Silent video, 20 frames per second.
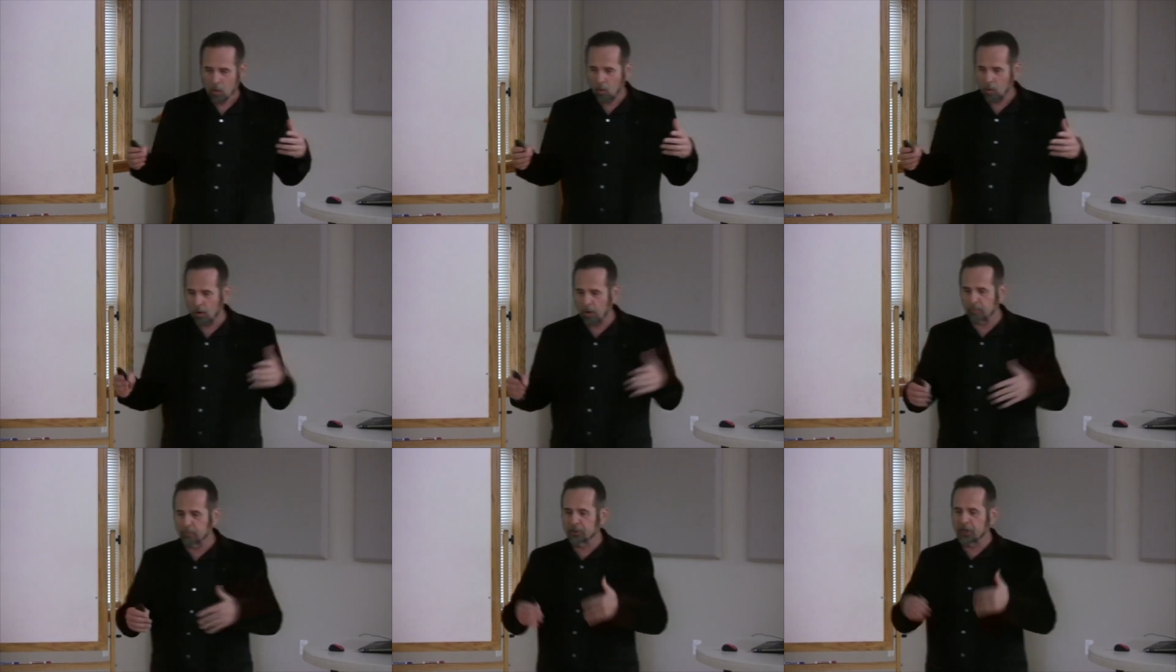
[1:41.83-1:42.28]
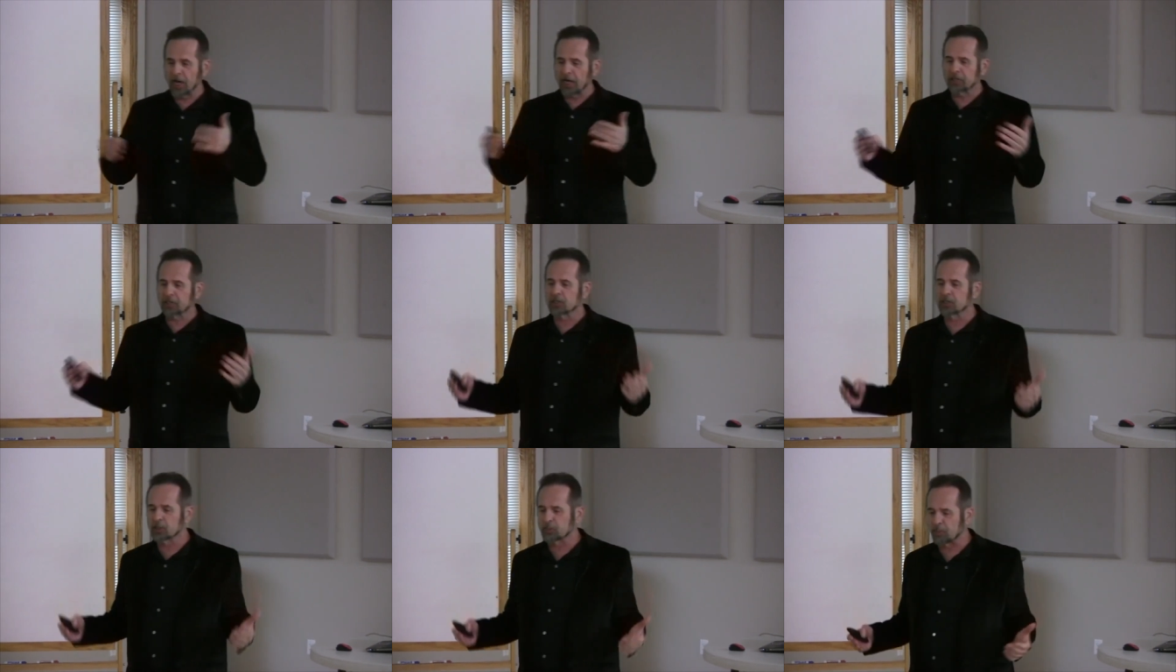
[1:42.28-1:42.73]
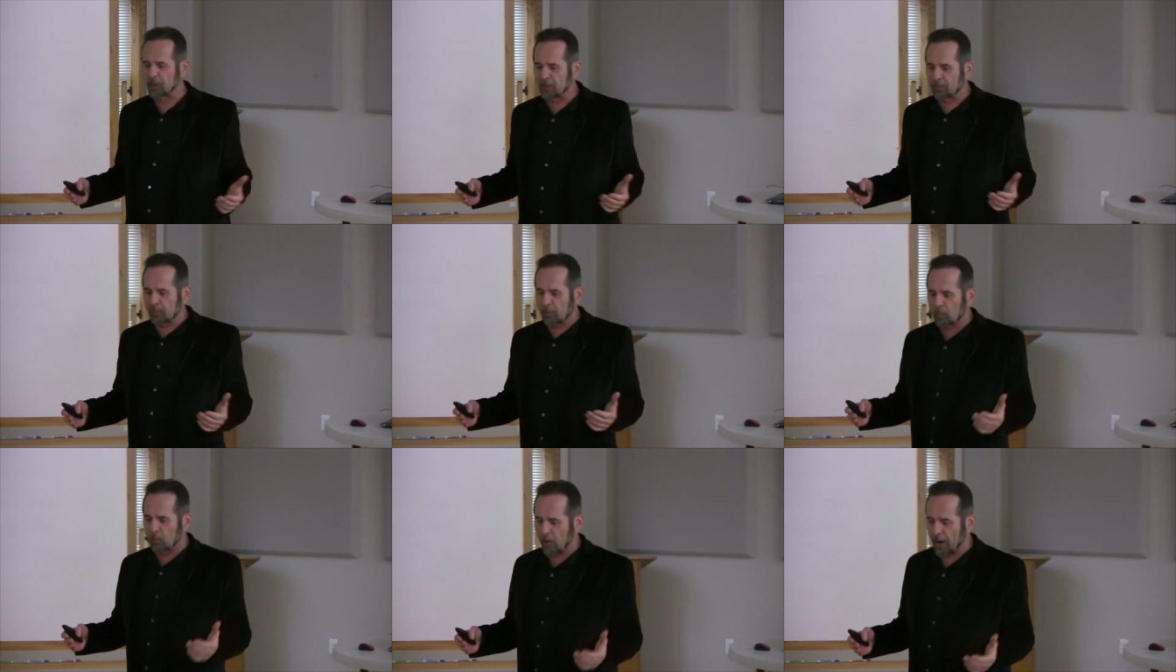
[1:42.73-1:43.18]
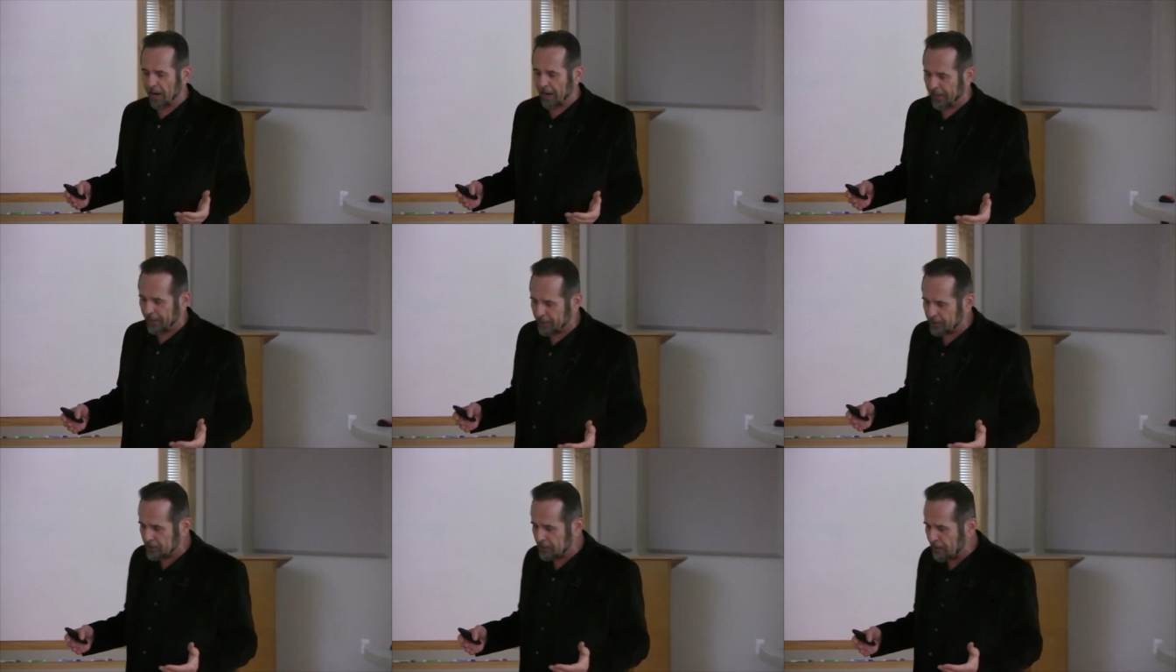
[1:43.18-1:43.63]
or objections people
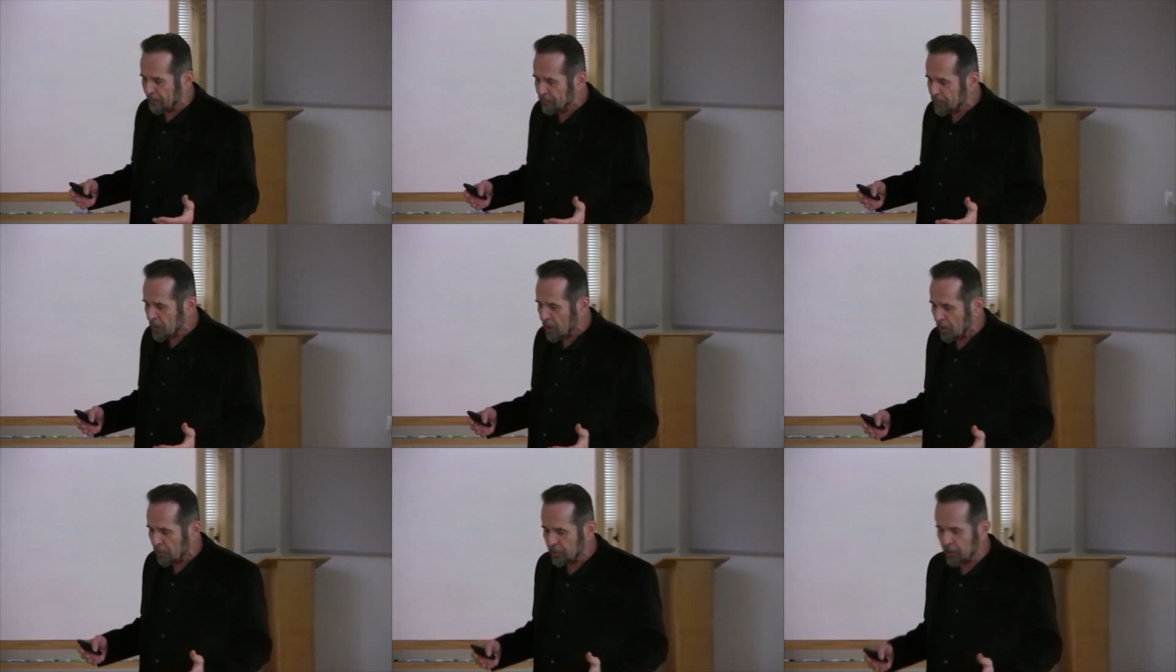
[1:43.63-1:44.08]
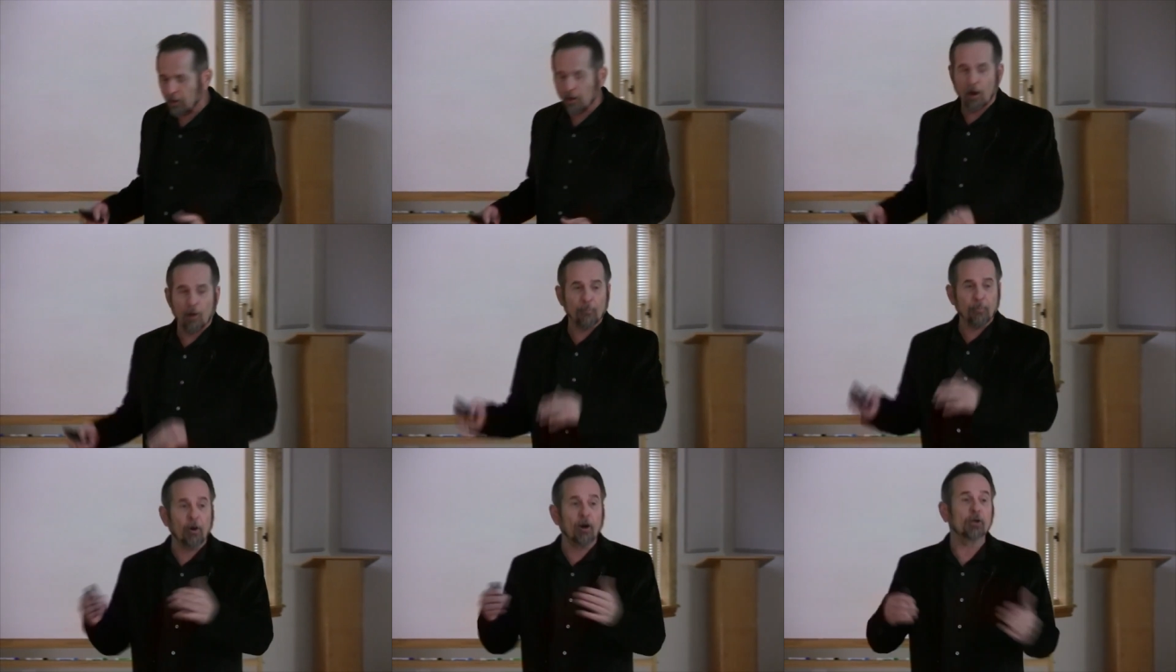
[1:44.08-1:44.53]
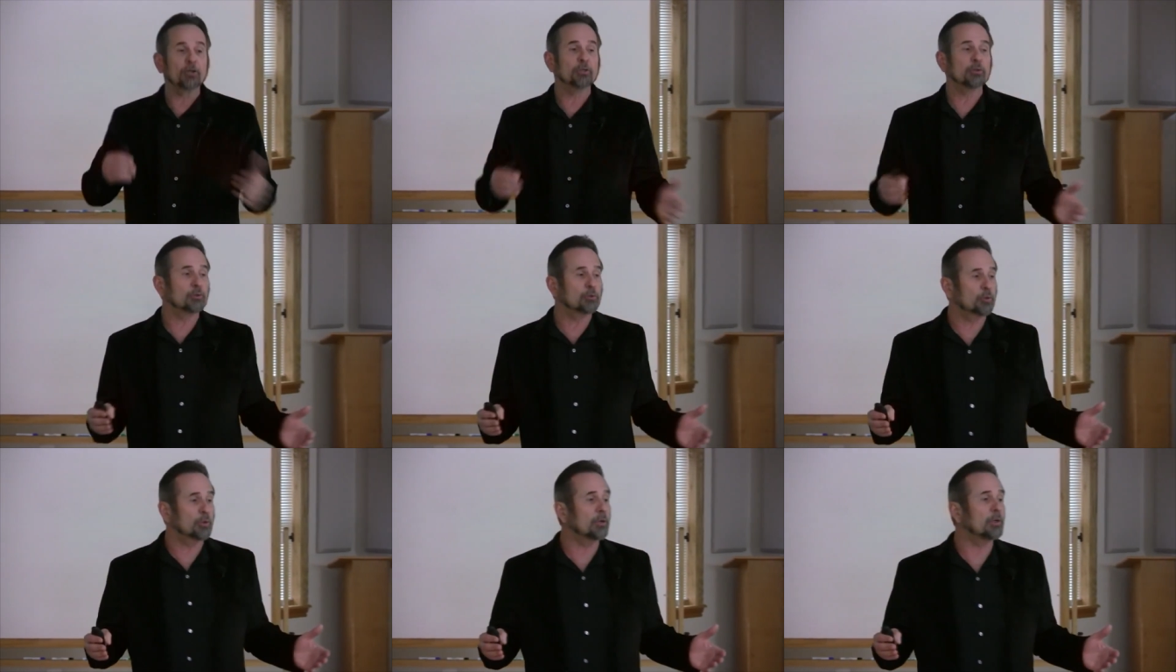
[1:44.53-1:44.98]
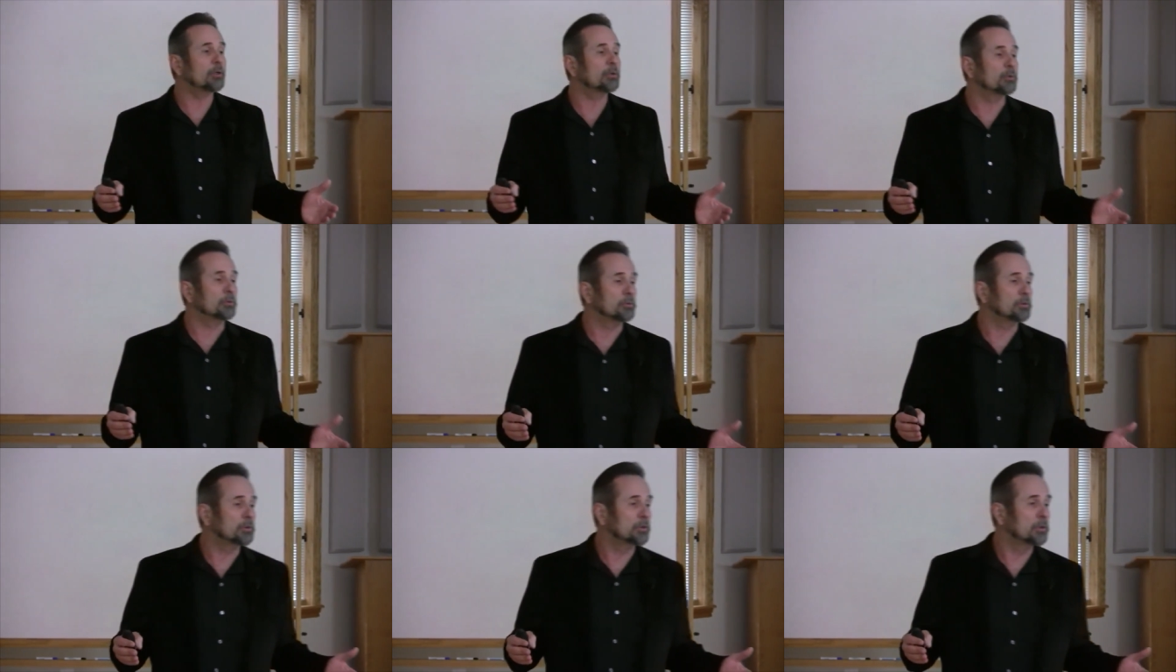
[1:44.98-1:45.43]
raise, there are partial
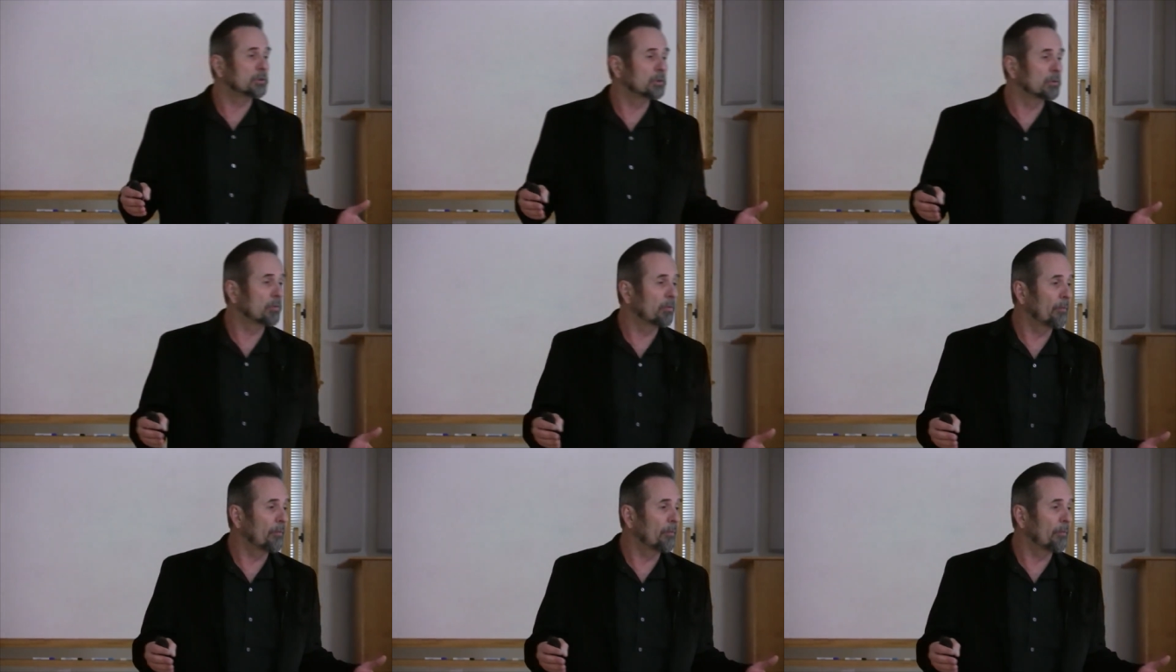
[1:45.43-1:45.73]
truths.